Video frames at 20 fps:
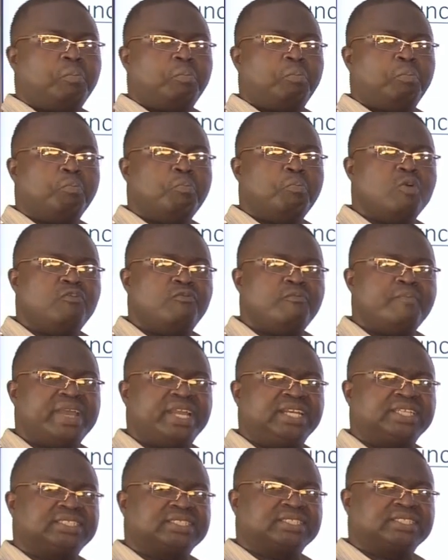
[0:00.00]

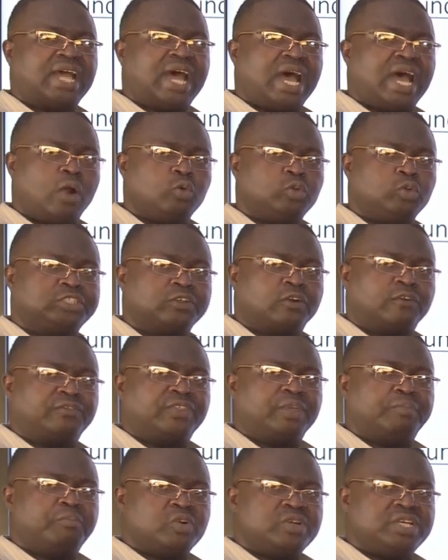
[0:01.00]
movement out of the
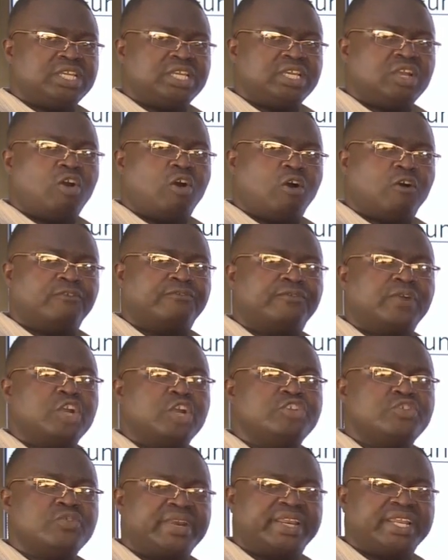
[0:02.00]
body of
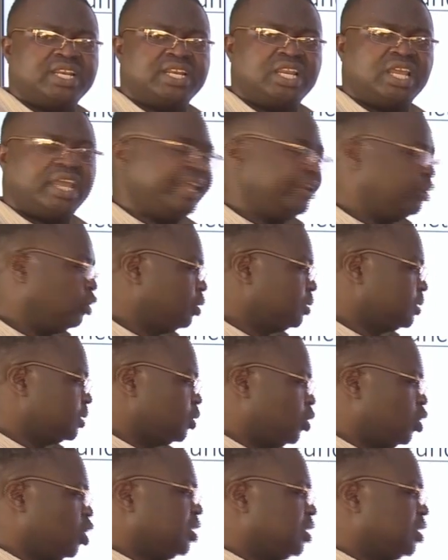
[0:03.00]
urine and also